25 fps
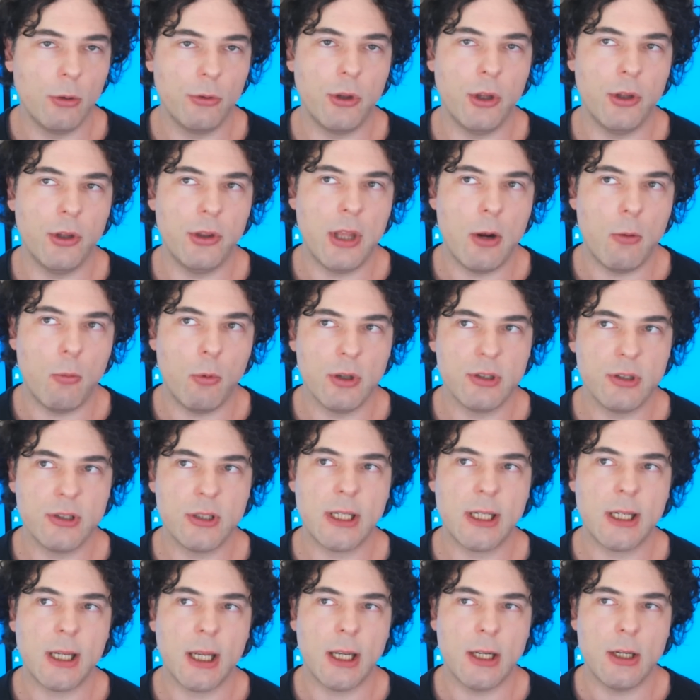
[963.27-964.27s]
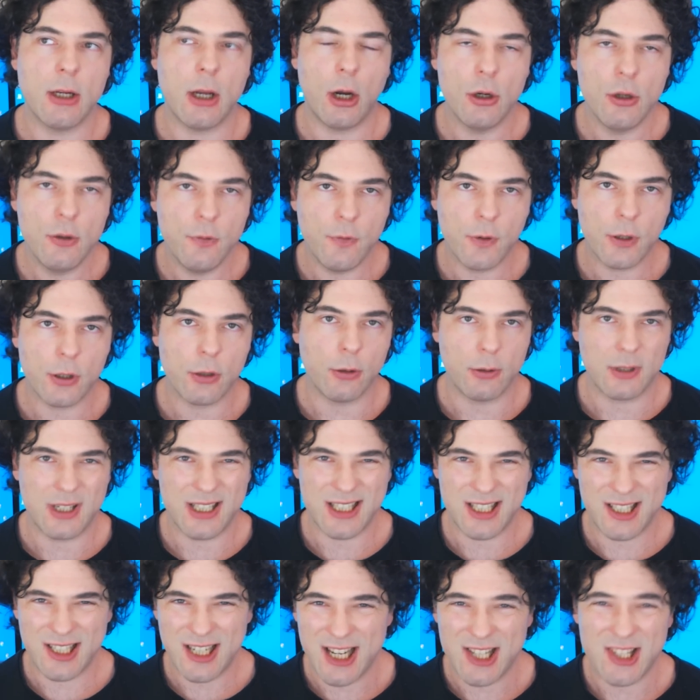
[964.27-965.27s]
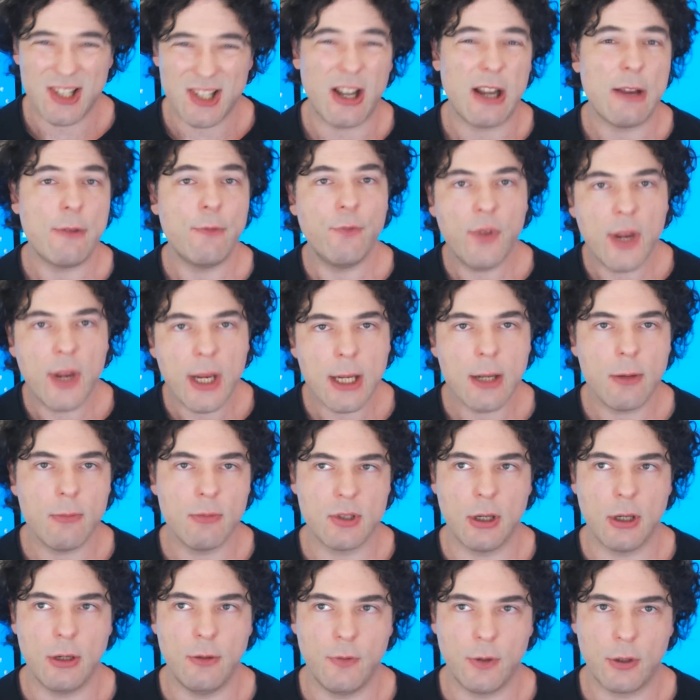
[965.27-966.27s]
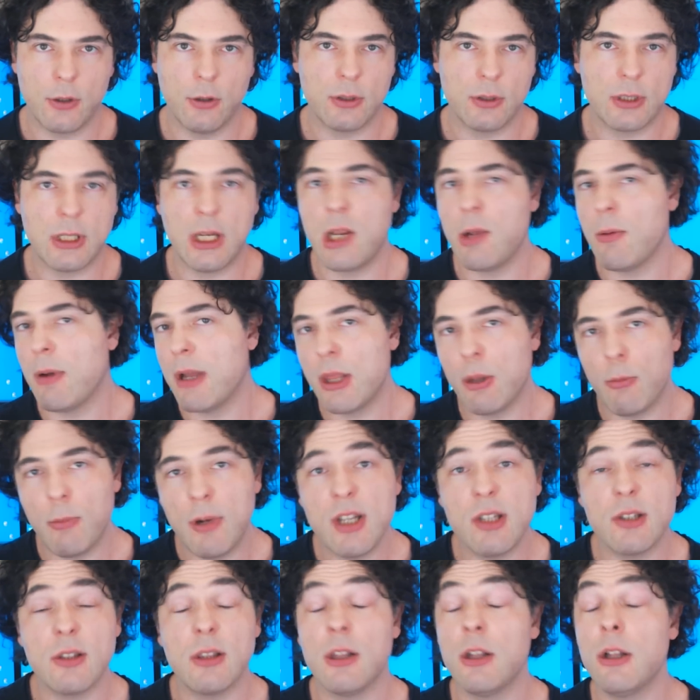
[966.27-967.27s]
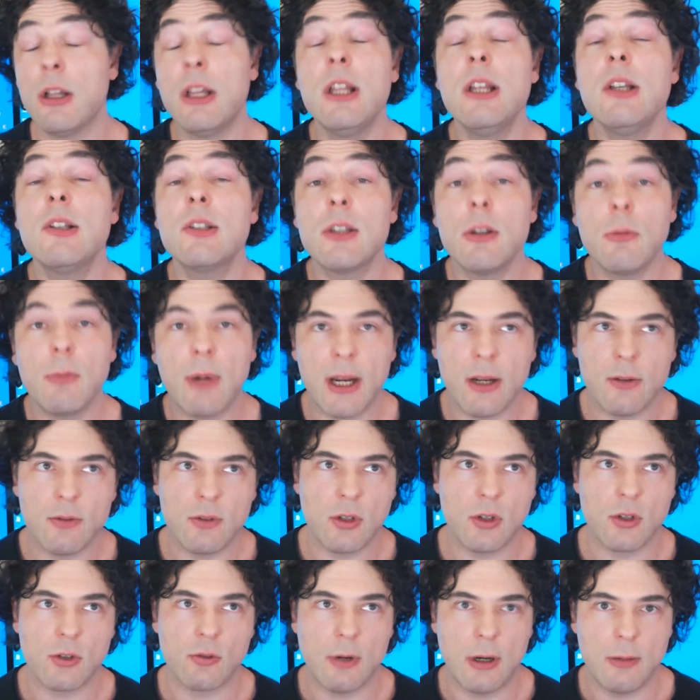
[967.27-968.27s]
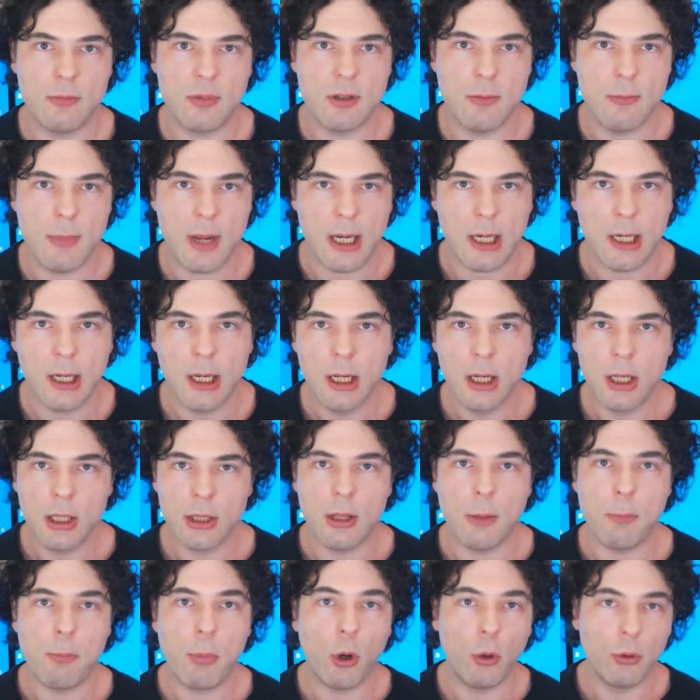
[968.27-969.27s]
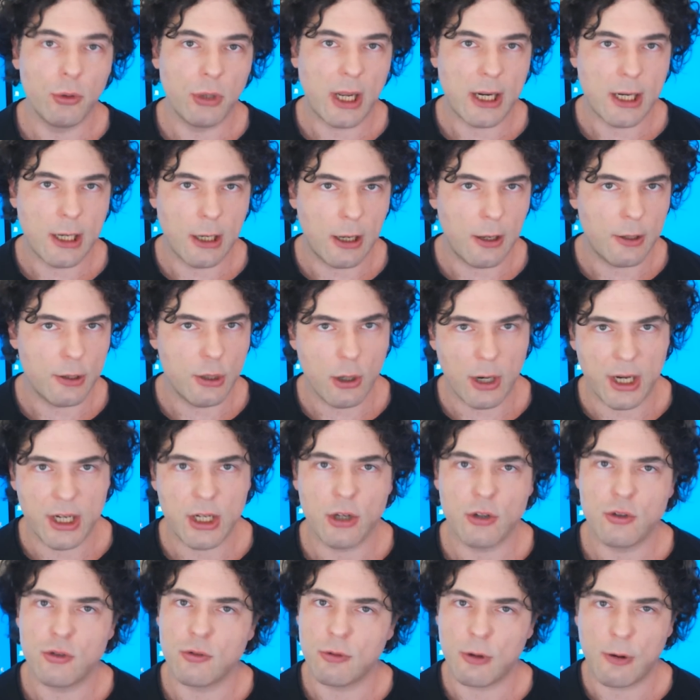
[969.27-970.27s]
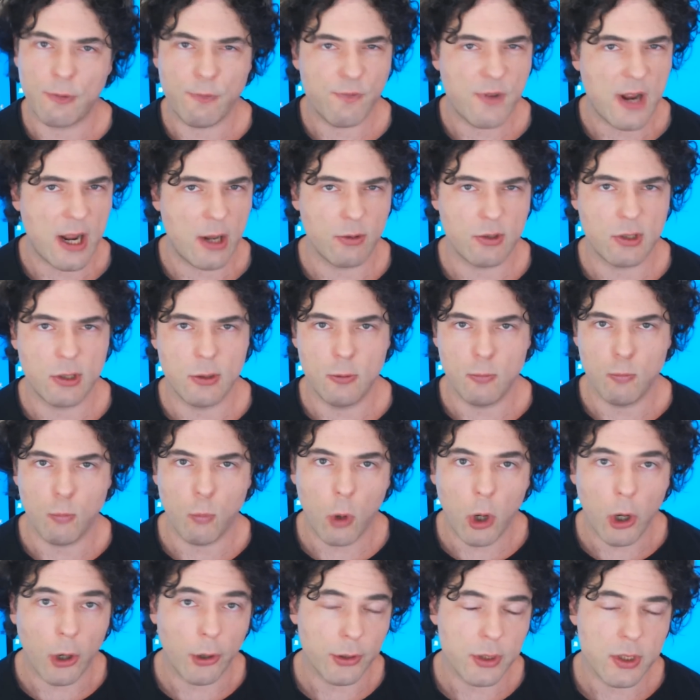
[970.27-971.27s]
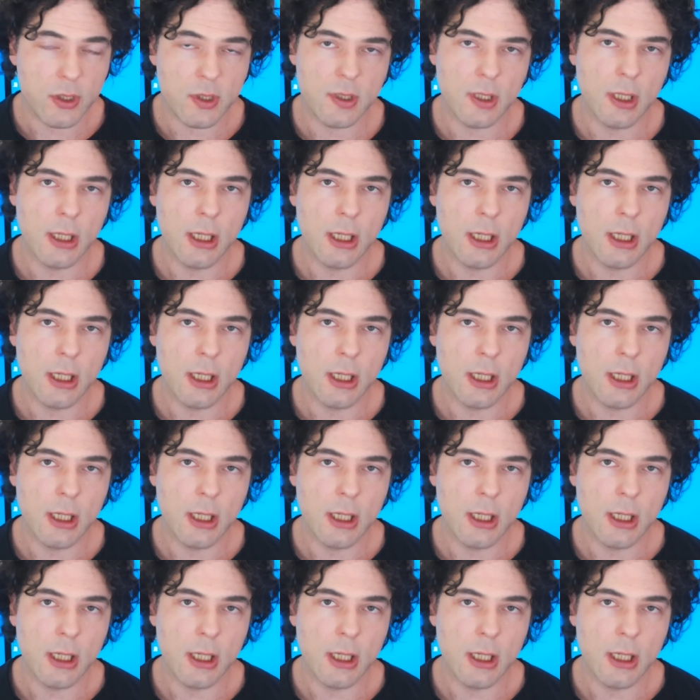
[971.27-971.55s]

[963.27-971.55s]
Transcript: that there was like an overclocked test i think it was overclocked anyway the least, at least the way it was described to me that pulled like a 900 or 1000 watts